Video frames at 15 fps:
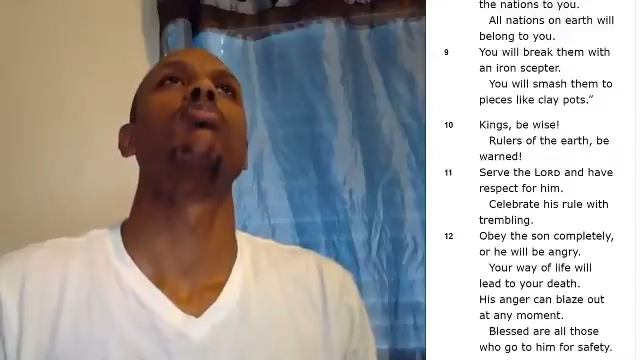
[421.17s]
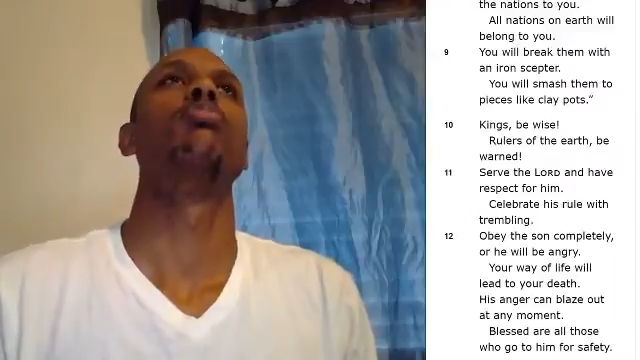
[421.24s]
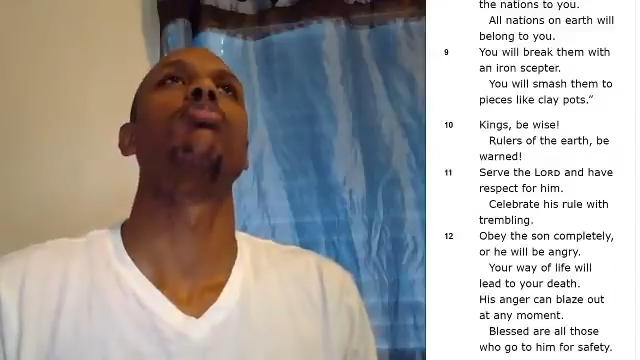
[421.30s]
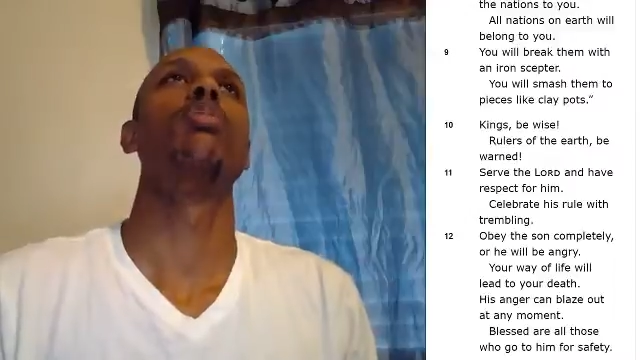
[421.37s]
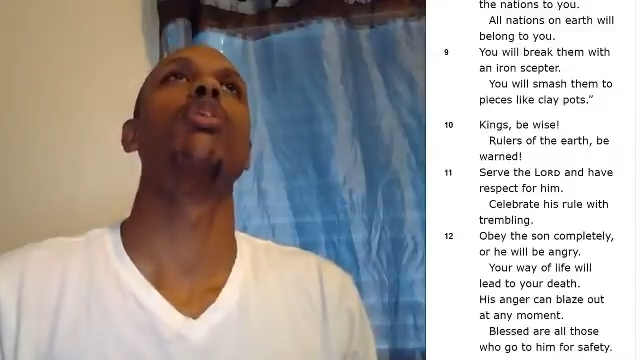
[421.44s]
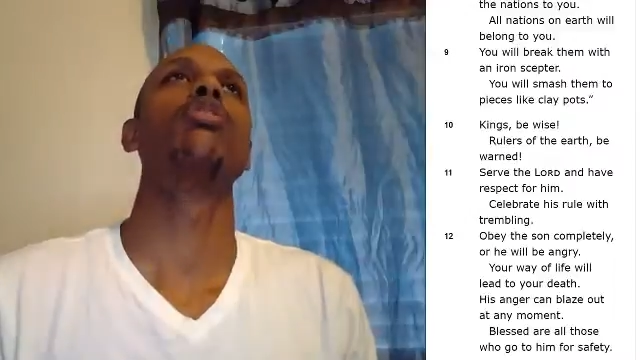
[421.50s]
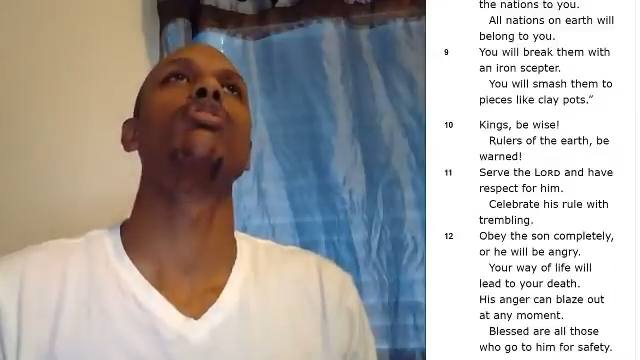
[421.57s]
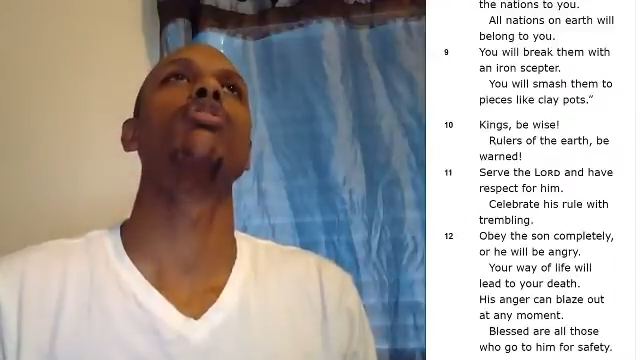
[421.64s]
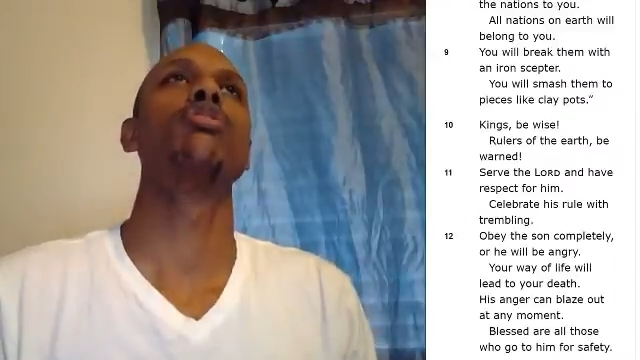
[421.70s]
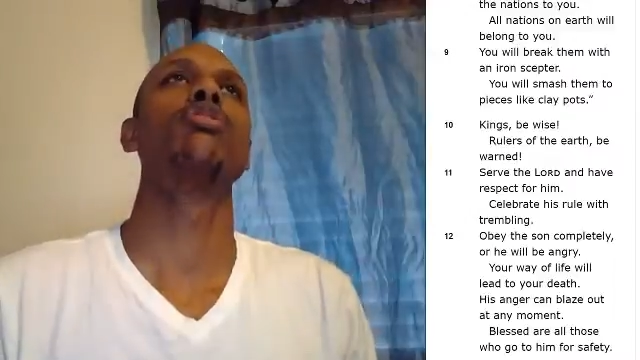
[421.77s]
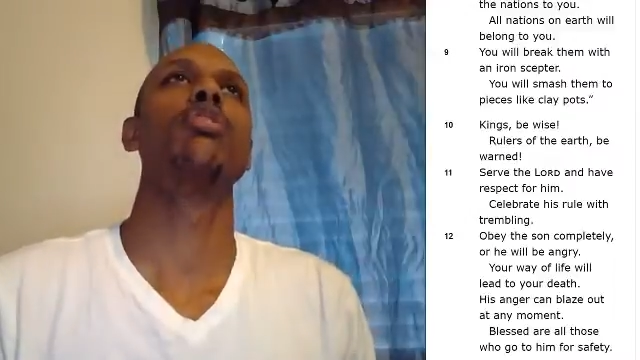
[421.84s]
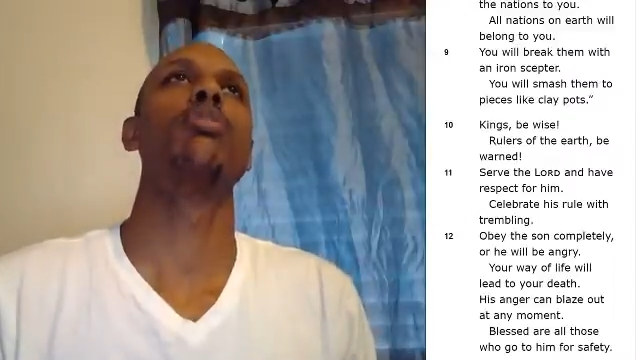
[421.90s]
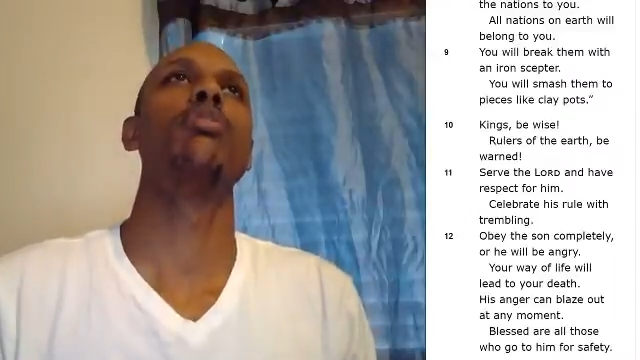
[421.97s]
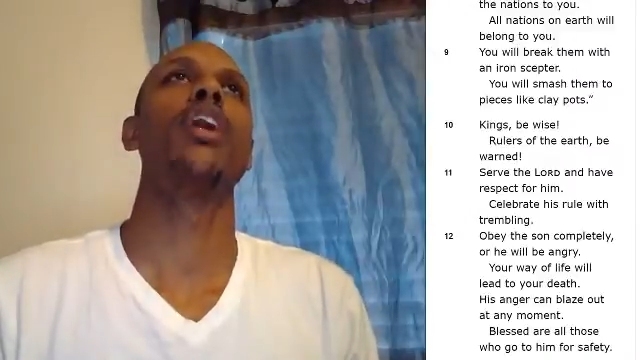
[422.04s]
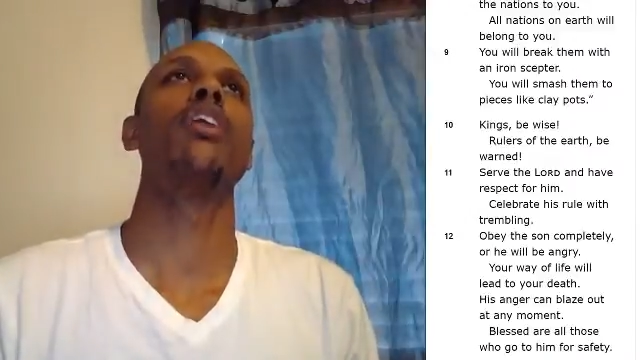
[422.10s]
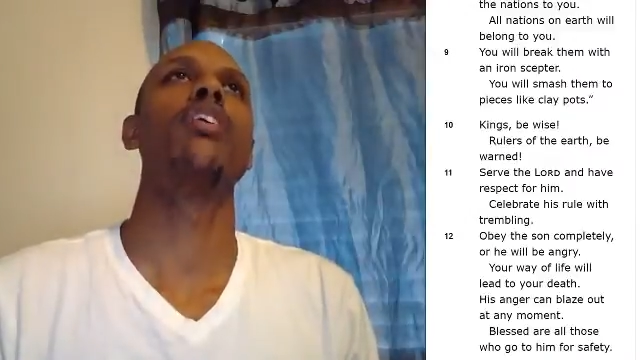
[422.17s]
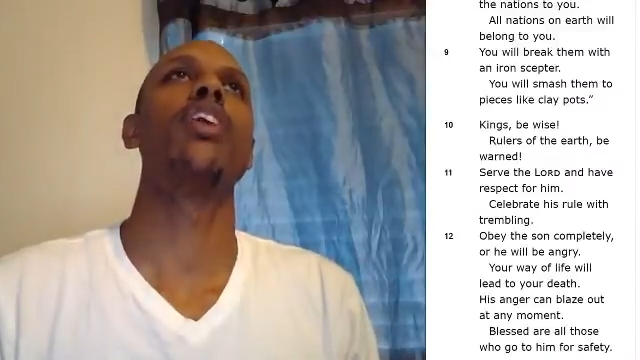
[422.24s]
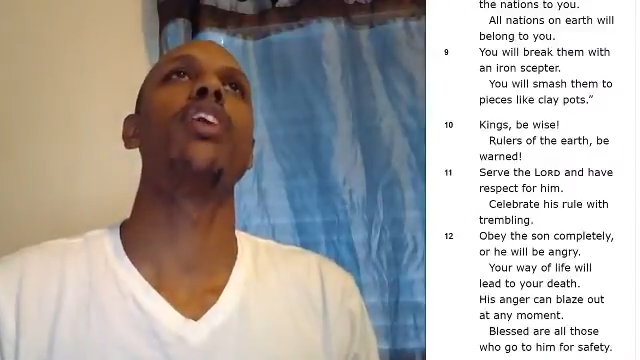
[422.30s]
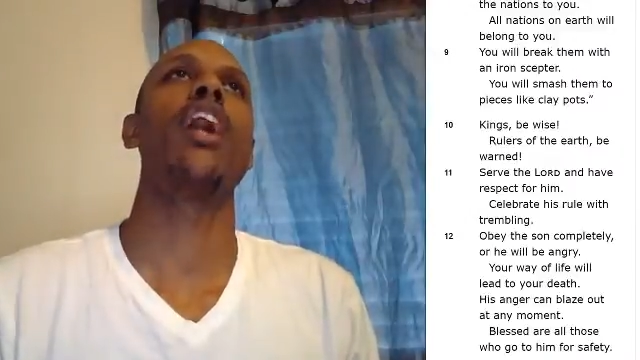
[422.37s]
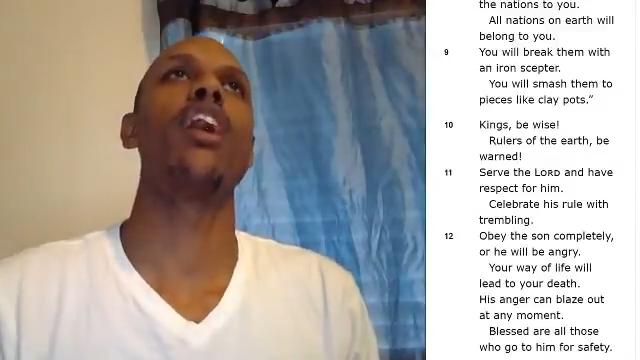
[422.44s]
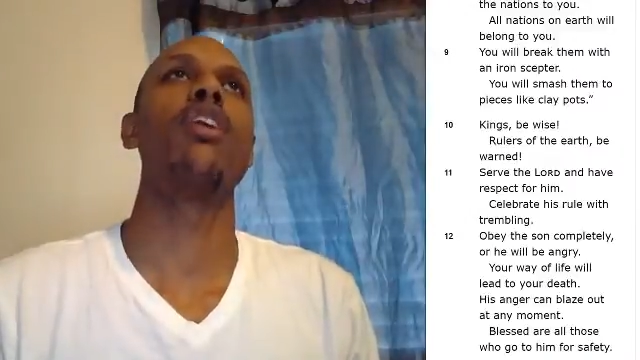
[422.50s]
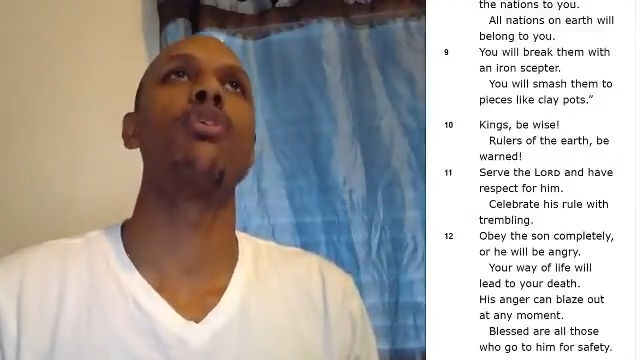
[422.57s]
boastful
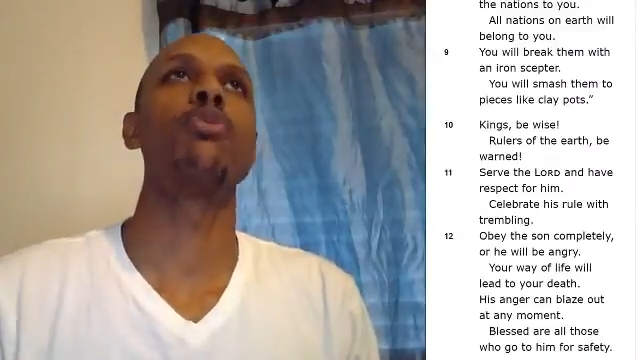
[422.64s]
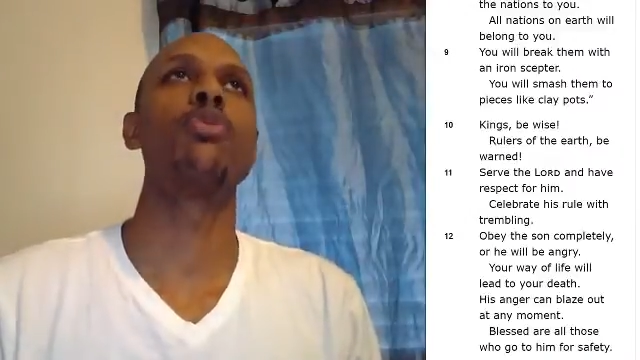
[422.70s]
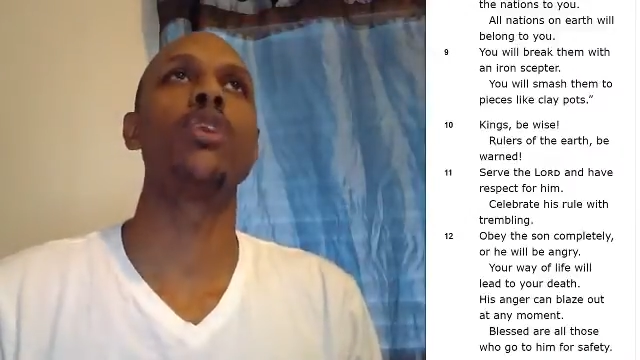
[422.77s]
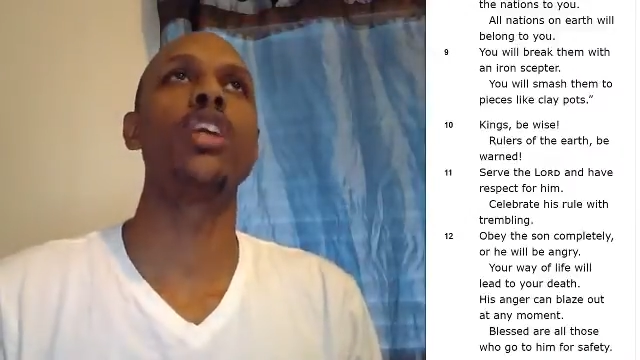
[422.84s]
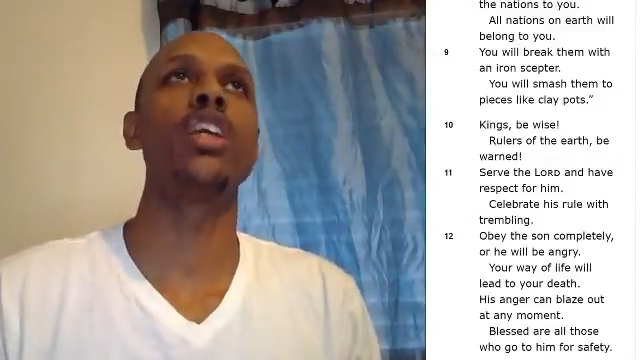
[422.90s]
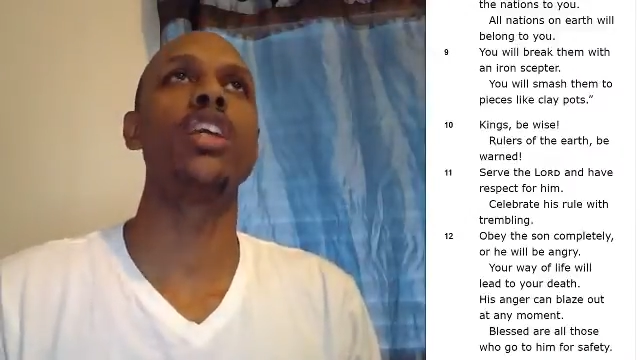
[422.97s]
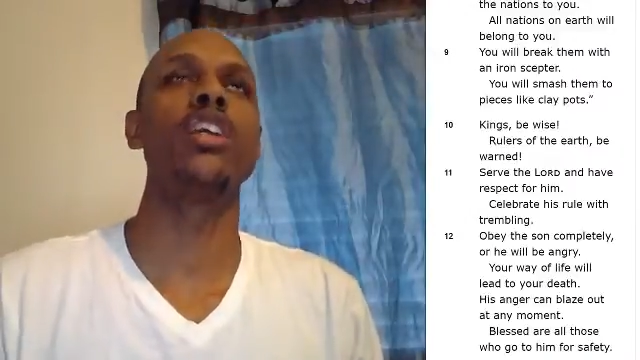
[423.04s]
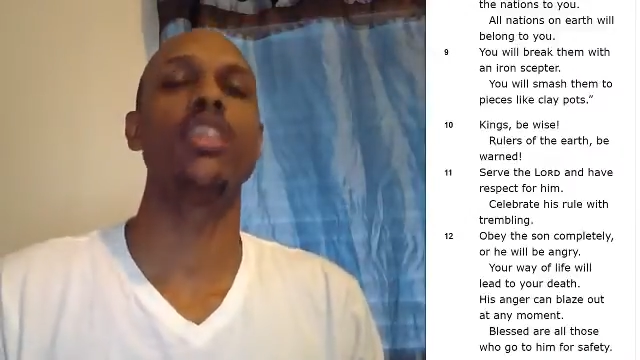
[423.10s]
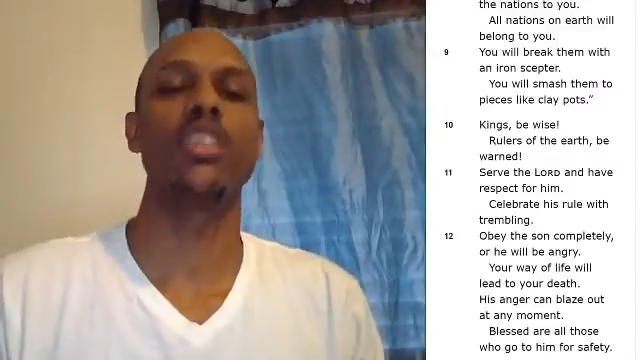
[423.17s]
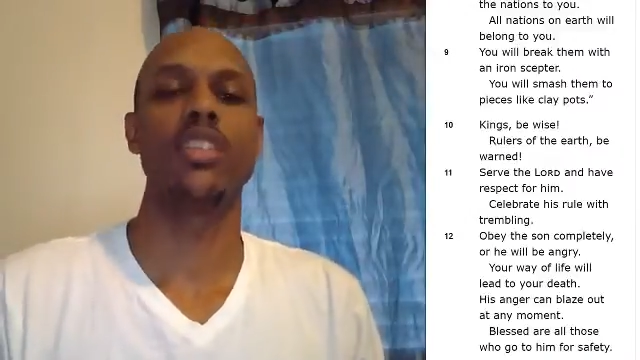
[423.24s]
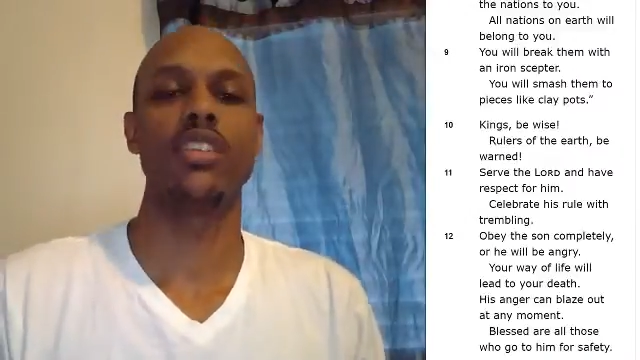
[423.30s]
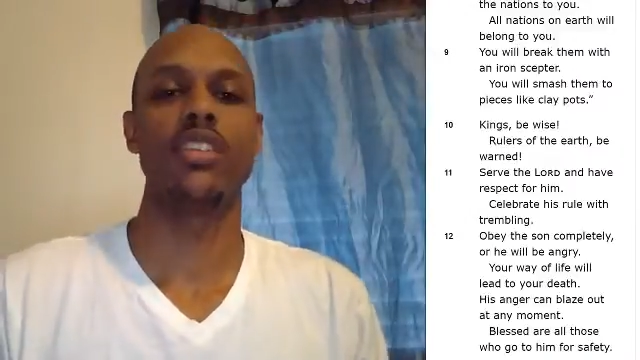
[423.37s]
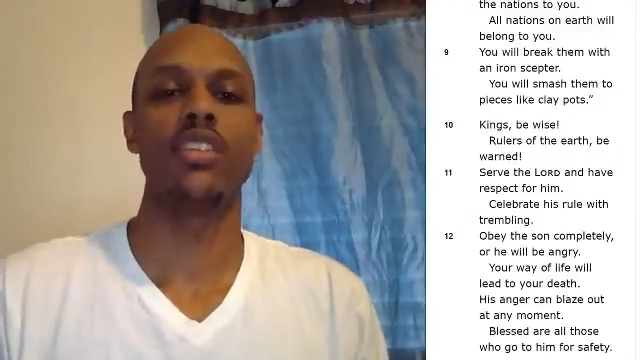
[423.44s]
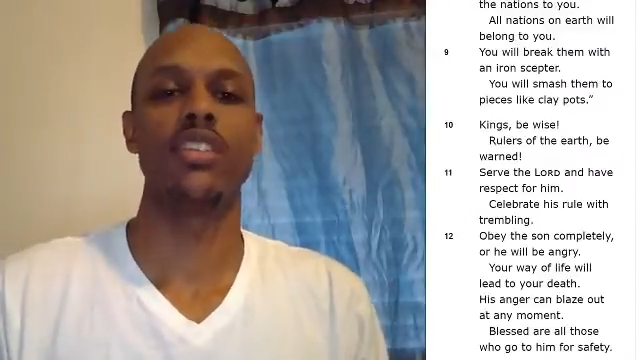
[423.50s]
about how we